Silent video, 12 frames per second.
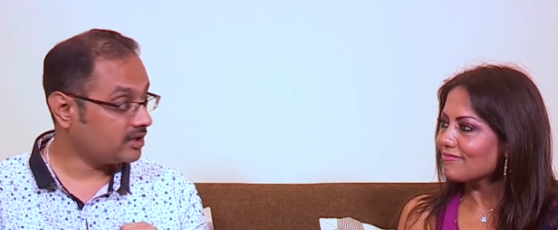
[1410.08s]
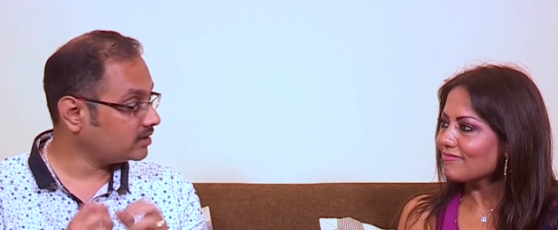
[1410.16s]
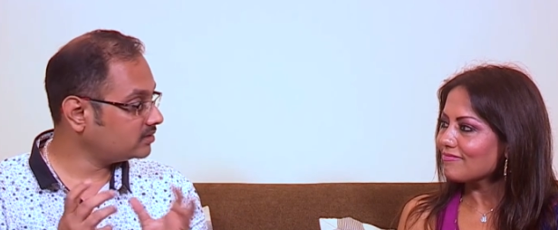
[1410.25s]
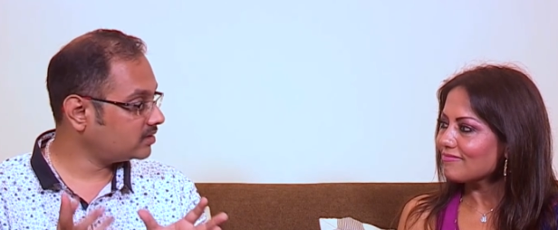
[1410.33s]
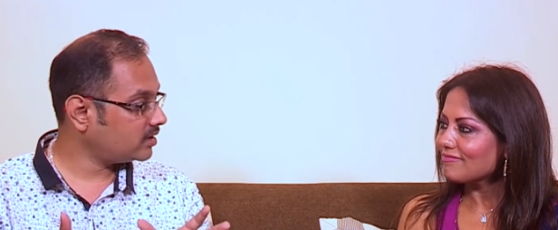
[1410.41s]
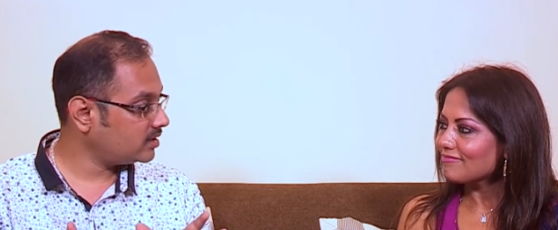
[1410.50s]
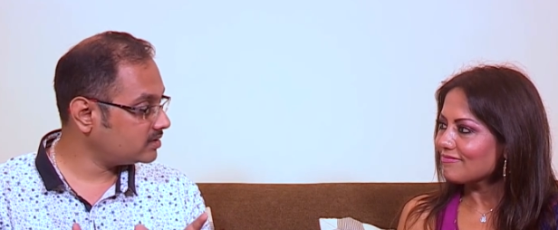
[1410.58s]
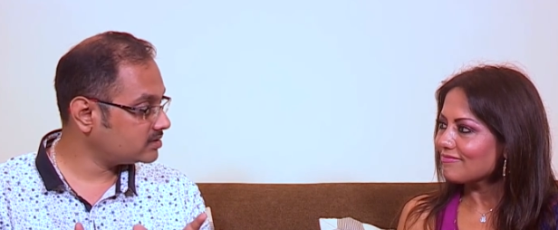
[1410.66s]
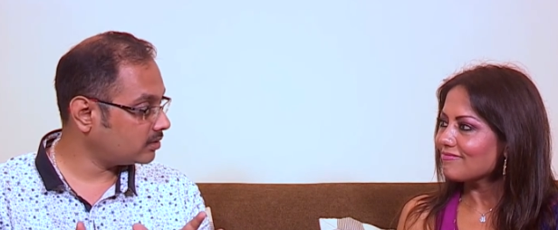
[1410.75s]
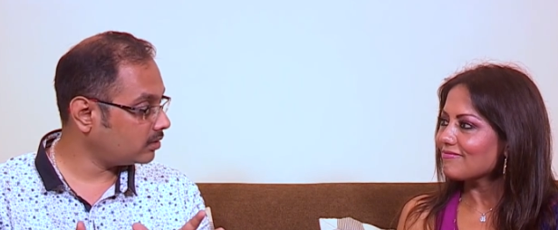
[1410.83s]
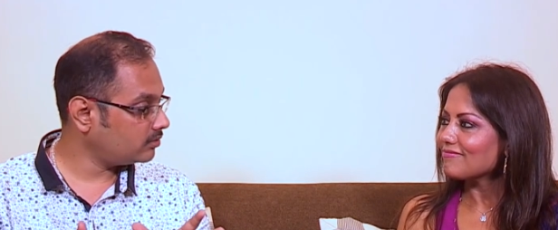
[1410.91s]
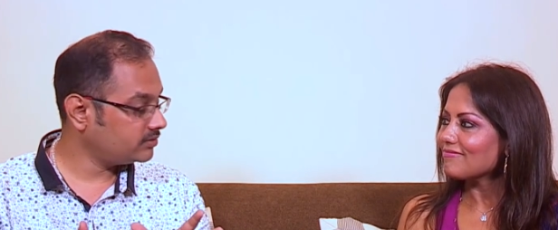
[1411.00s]
Speaker 1: yantras
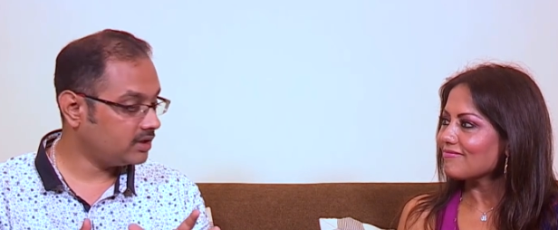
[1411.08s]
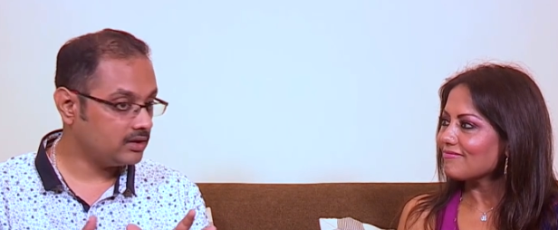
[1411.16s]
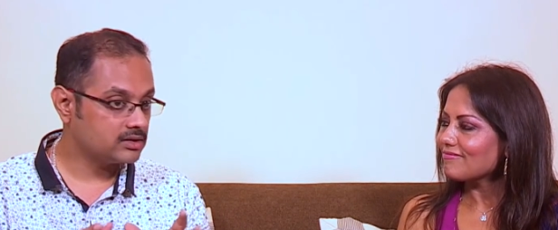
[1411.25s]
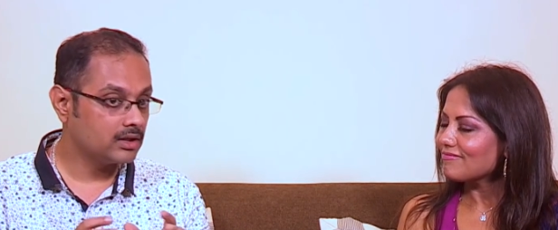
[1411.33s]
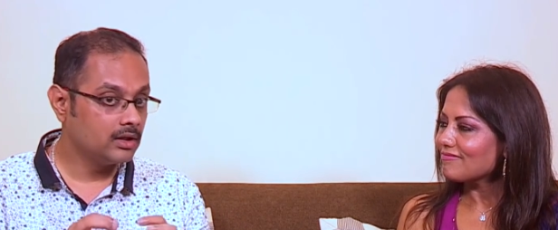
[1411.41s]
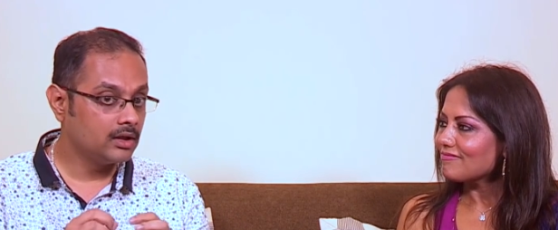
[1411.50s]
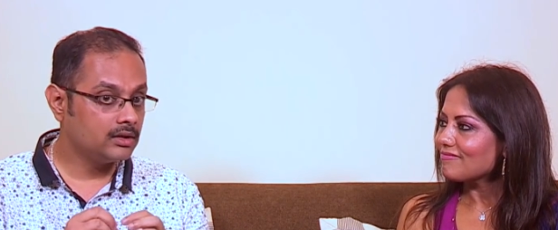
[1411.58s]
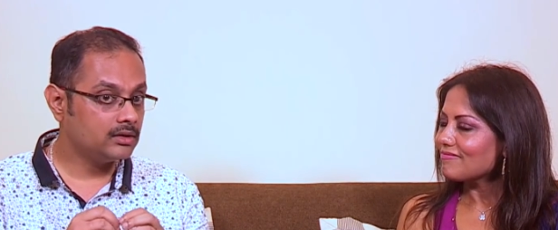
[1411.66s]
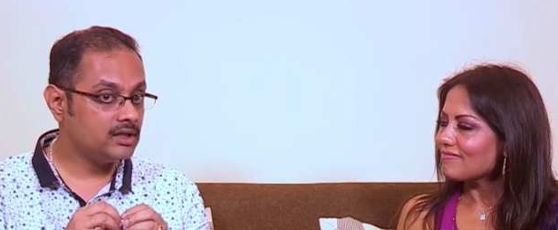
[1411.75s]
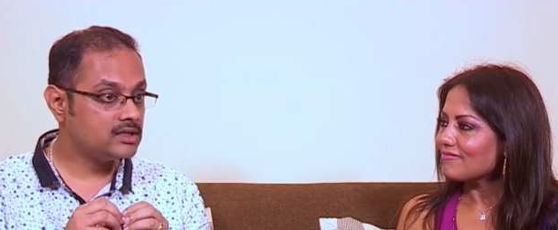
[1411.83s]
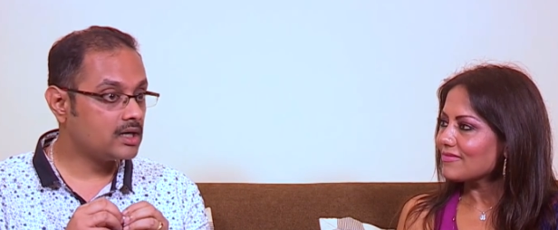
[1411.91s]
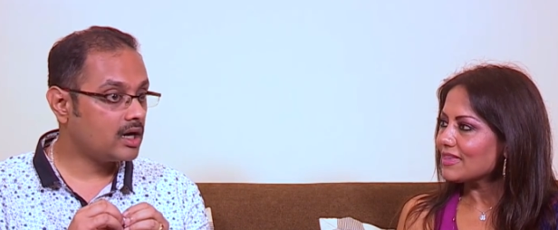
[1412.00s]
and all of these.
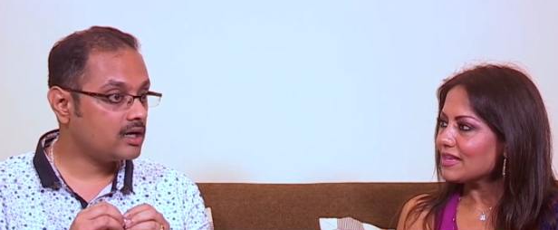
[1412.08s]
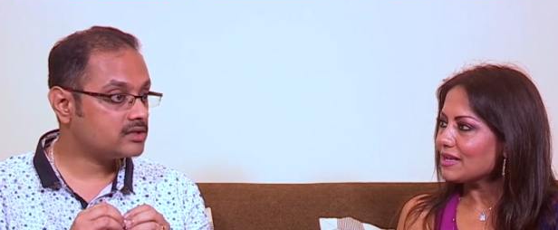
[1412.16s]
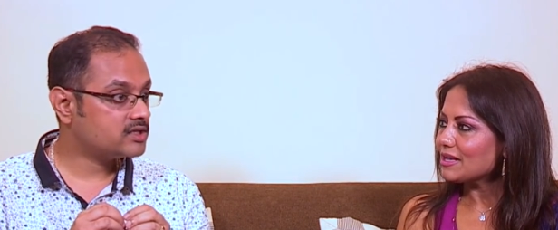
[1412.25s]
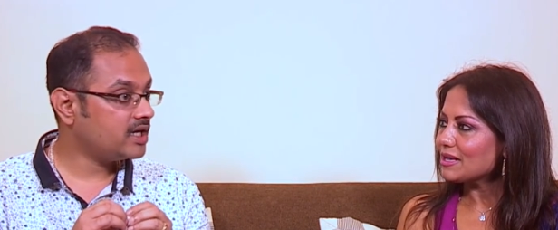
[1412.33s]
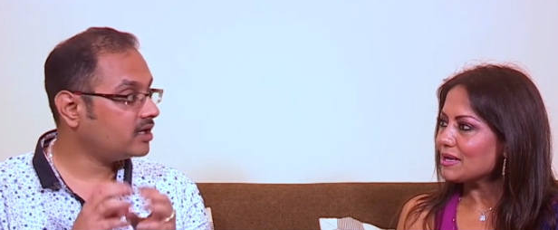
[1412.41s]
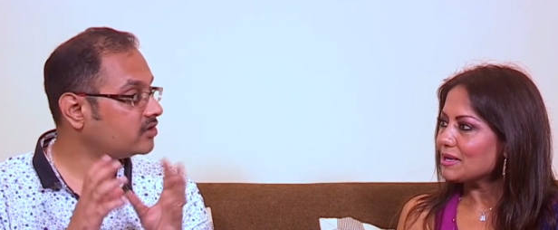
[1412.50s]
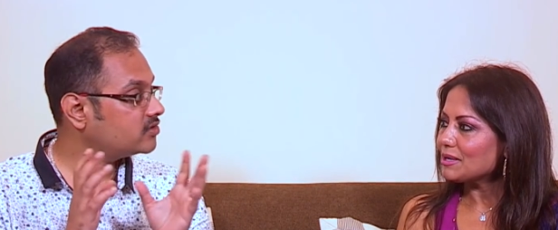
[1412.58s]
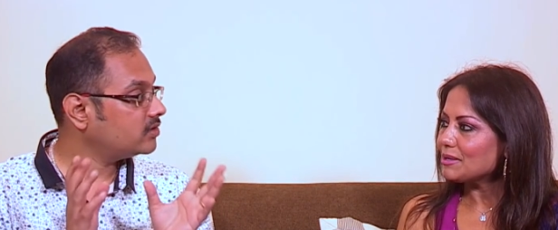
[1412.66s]
These are sacred